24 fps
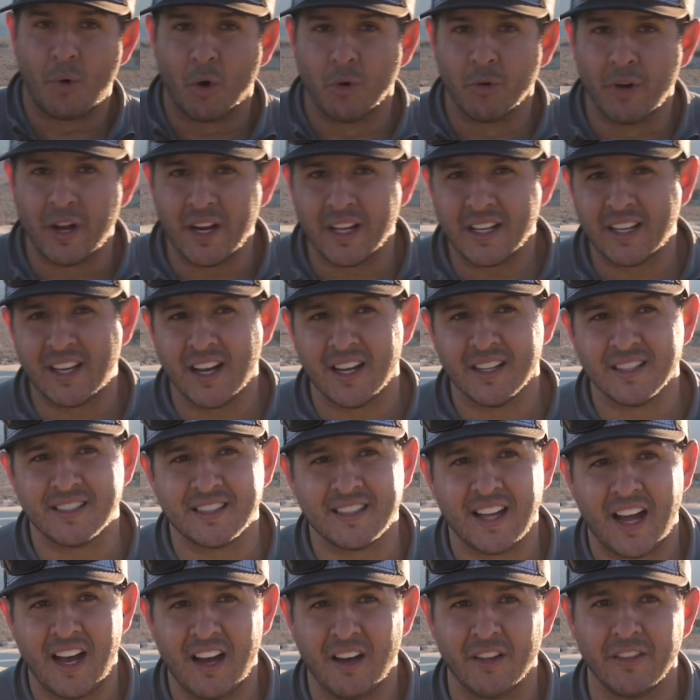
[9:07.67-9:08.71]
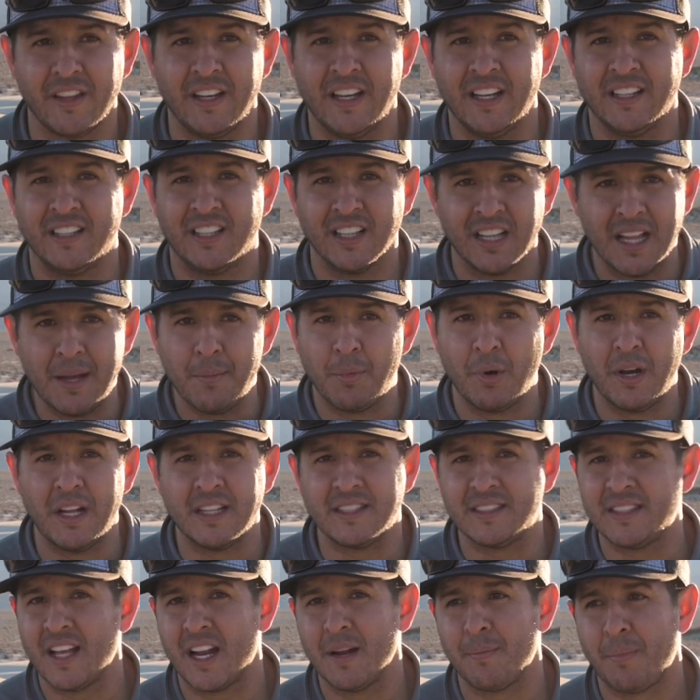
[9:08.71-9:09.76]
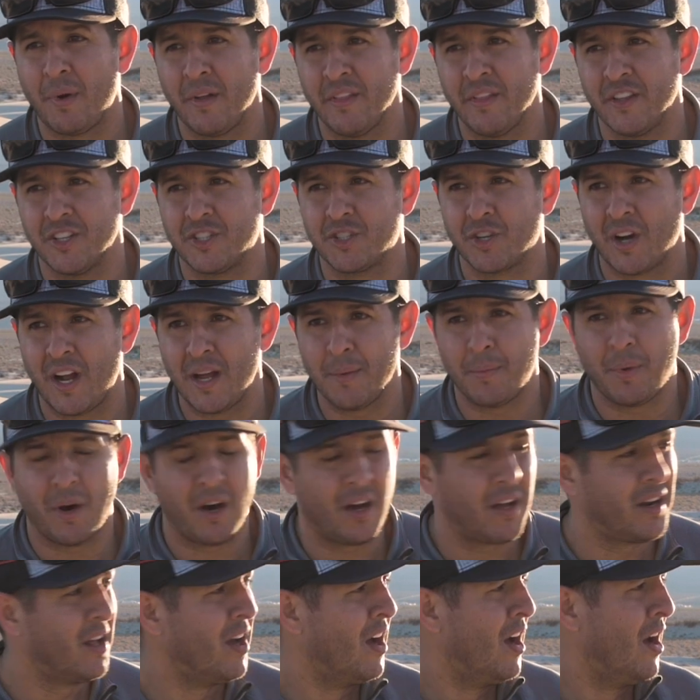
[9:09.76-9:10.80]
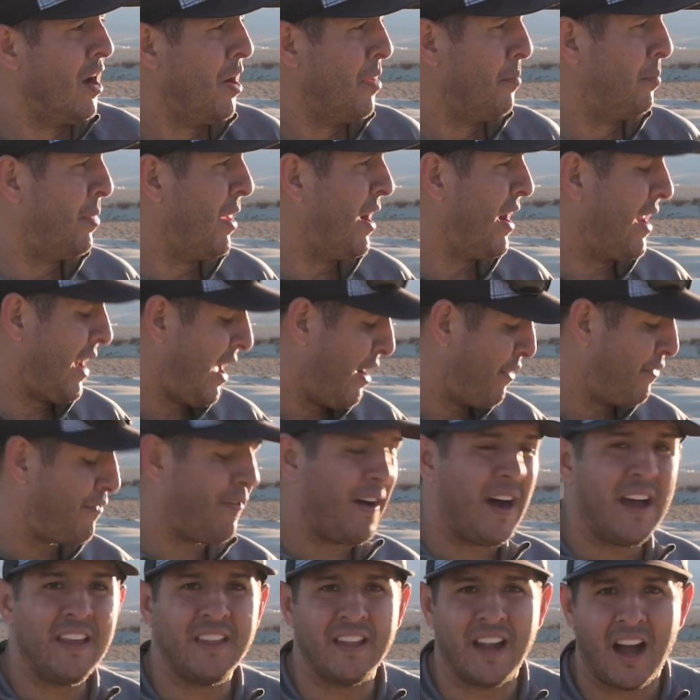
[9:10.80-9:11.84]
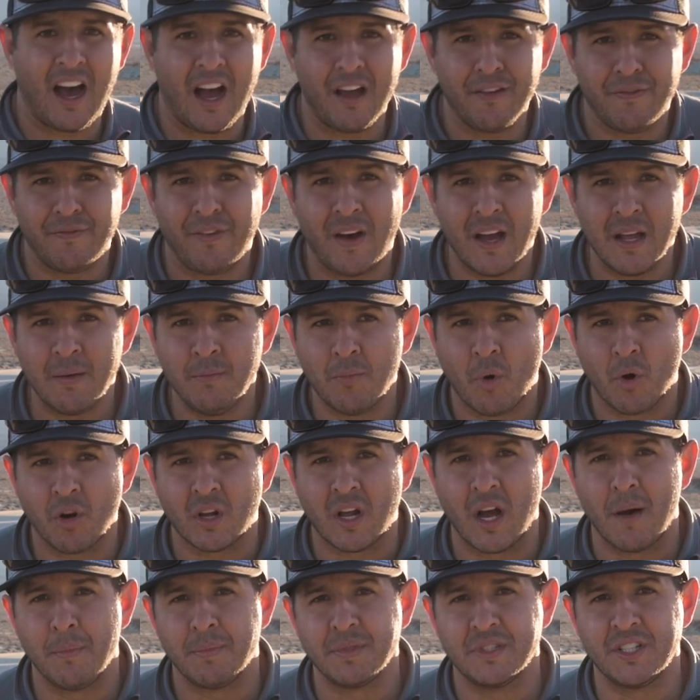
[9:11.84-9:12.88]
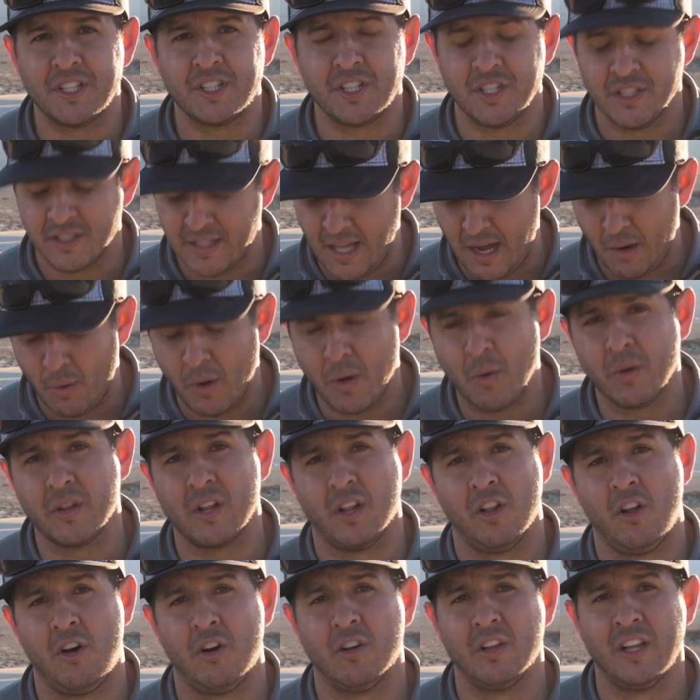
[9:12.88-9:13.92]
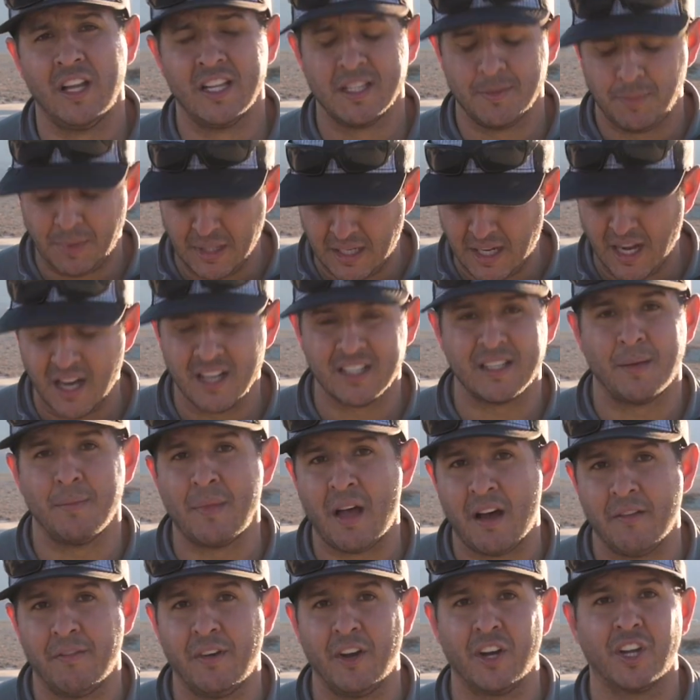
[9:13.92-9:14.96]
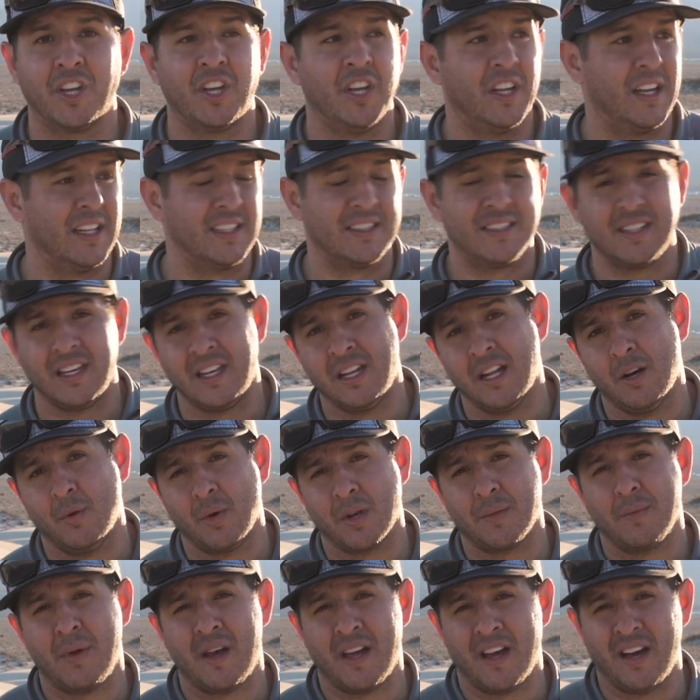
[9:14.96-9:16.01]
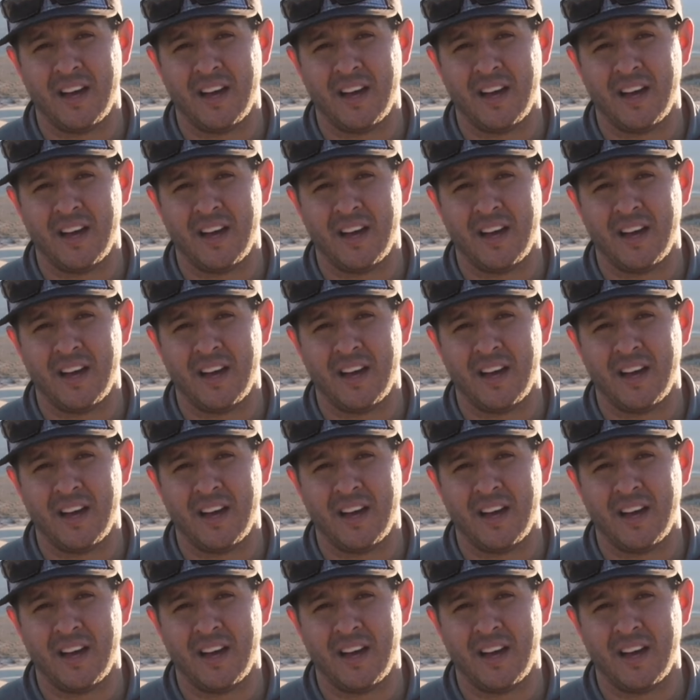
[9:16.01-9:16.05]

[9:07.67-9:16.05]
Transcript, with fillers: more run and gun style than a deliberate setup on the tripod, but I find that I find more compositions that way with a long lens because I'm not very good at seeing it with my